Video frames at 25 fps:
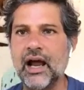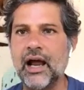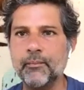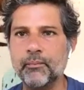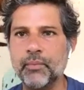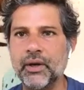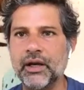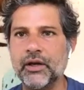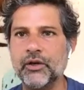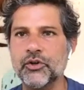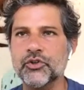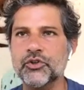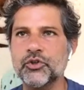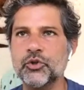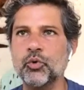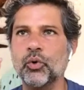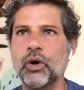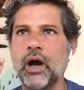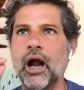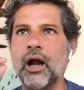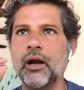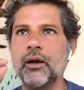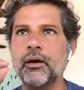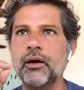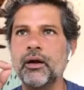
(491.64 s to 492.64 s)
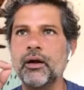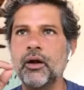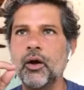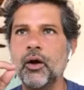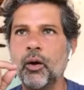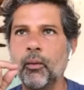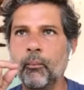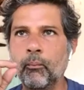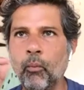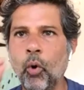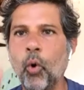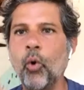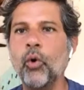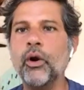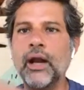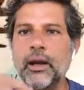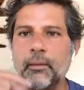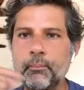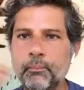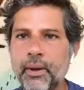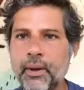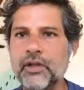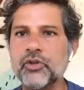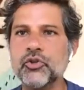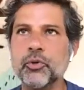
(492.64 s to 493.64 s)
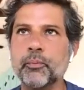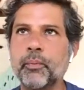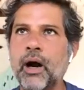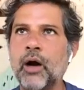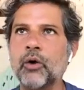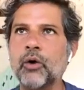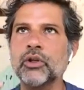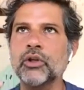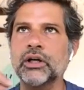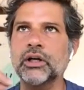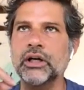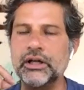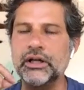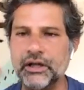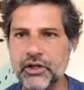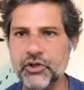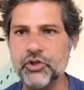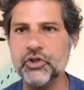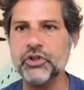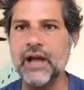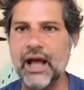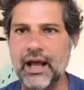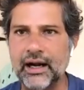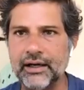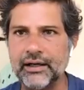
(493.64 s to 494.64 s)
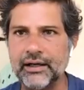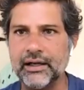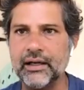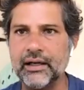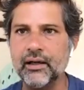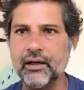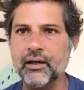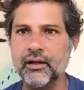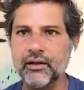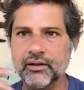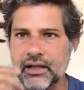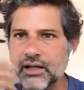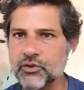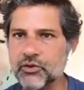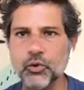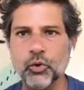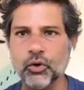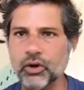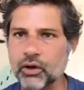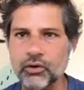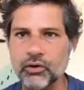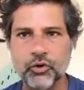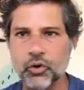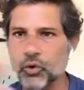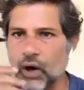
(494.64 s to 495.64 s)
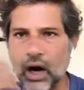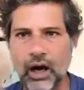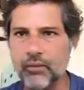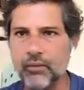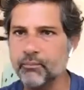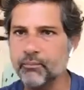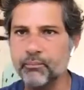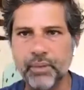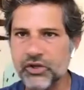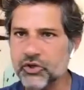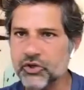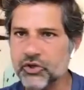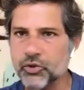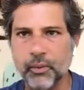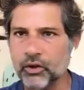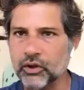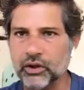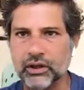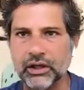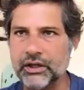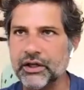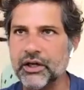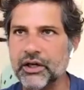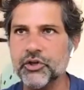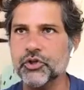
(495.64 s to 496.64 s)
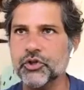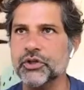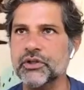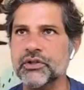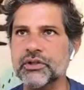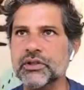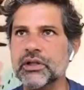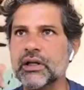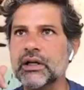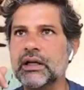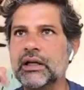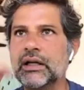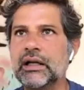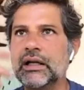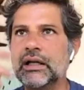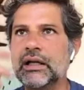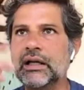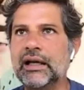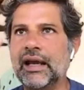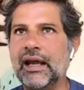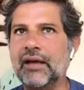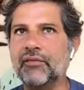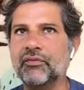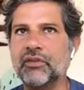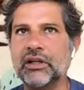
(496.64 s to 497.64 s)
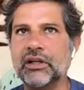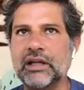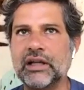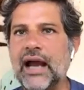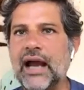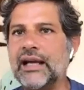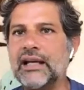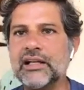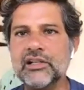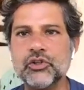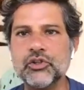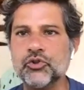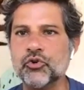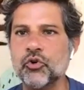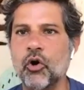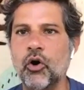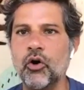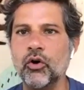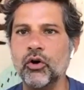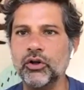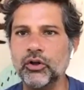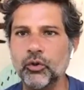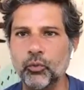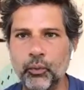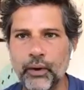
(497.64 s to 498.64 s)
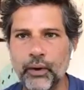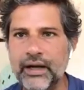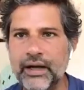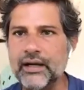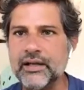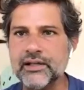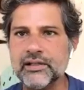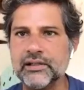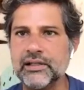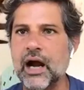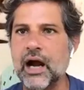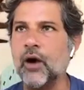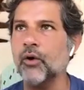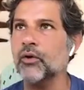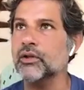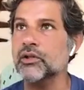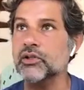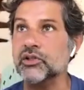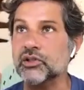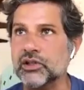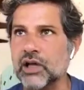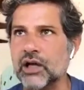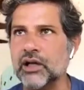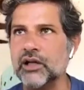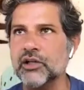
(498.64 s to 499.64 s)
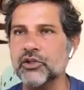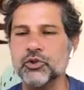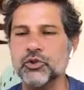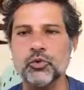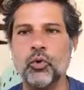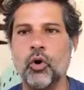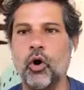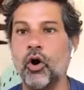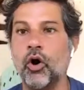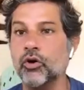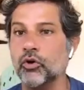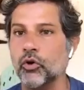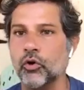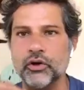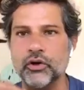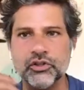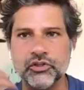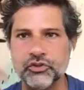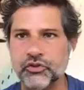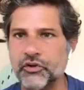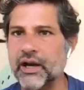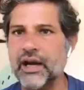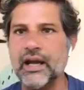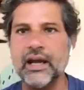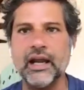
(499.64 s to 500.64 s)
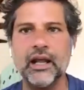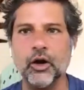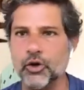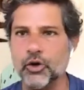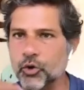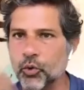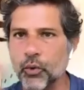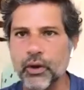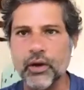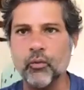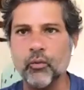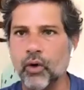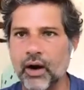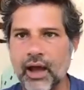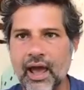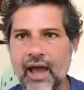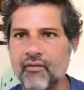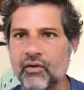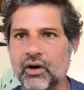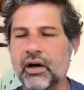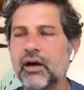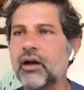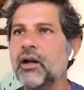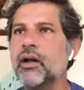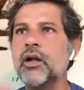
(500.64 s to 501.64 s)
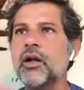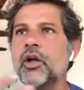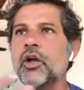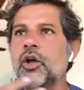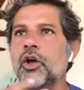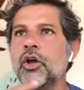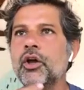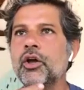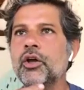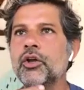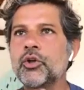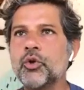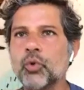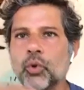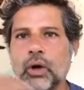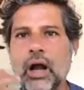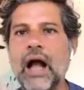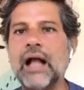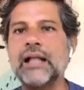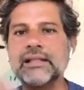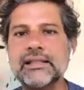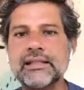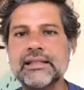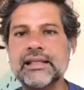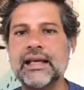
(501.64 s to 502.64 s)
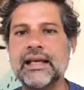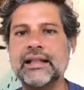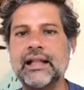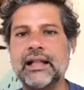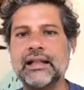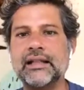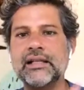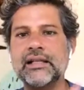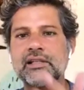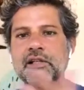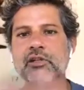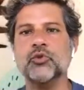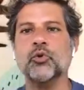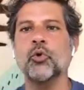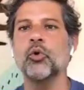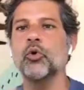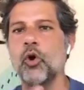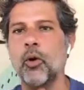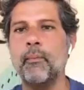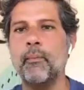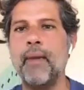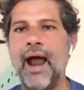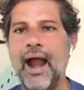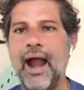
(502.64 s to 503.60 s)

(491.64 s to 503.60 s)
time because you can't moan and bitch about the conditionality. You can't bitch about the conditions. If the tide is strong or the wind is down or the sun is too hot or it's raining or doing whatever, you can't say that this is good or